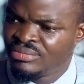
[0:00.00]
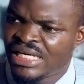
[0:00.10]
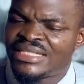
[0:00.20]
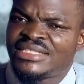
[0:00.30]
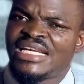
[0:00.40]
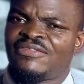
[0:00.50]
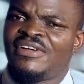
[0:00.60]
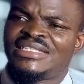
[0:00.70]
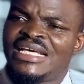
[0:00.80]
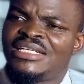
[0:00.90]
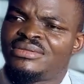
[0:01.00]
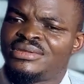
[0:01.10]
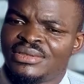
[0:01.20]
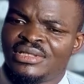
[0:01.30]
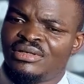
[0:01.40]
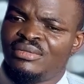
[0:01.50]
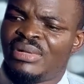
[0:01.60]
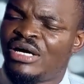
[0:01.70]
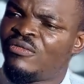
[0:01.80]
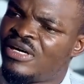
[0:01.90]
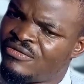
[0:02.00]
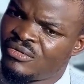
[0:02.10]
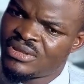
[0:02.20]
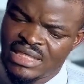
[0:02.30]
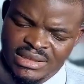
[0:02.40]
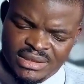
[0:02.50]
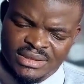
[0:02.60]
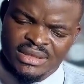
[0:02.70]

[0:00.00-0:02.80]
getting affected by over voltage,